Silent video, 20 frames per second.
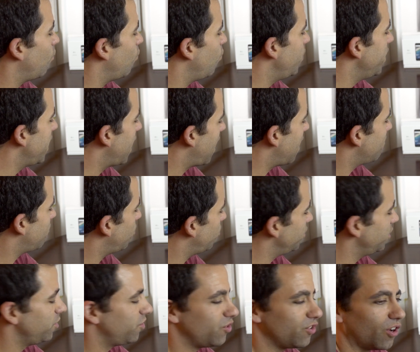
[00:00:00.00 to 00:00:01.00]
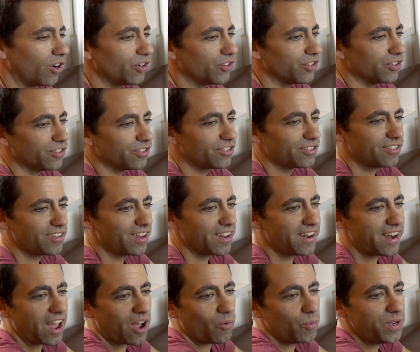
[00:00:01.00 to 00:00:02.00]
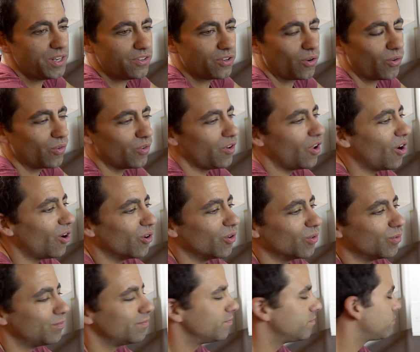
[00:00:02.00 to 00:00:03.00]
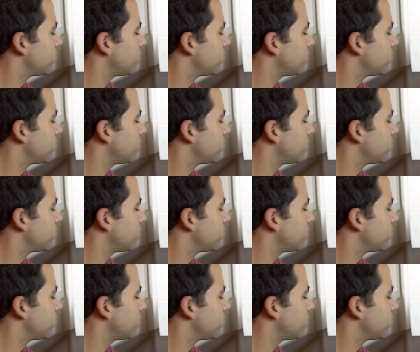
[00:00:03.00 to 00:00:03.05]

We have all these chargers, and now we don't know